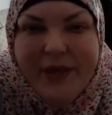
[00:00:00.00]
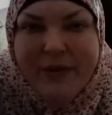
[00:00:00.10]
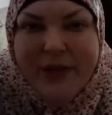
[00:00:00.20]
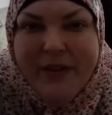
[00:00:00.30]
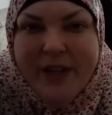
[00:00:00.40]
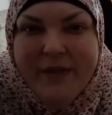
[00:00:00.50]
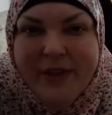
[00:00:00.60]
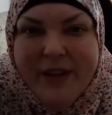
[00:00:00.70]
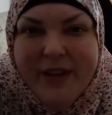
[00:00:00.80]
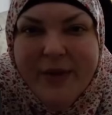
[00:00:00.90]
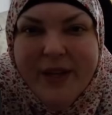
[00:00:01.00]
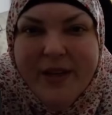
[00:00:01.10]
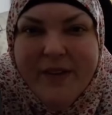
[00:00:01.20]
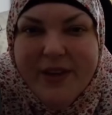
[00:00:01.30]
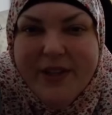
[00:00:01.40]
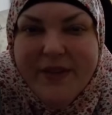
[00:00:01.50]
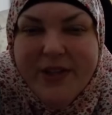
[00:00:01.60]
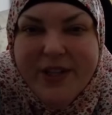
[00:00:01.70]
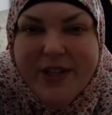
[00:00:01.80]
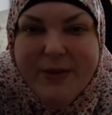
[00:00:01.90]
ruining your life living in Kuwait, not giving yourself a
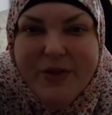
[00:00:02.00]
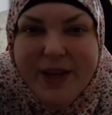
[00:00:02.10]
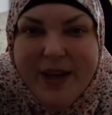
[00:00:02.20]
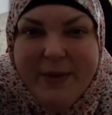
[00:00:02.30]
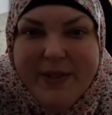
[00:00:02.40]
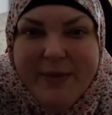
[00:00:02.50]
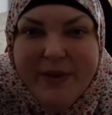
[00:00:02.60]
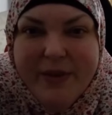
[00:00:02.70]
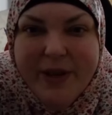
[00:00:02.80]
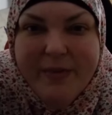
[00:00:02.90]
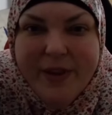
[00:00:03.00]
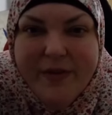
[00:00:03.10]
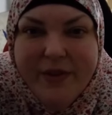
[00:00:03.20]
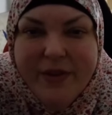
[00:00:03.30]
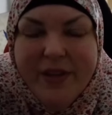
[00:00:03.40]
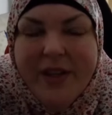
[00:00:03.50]
chance to be truly happy with someone who can be faithful.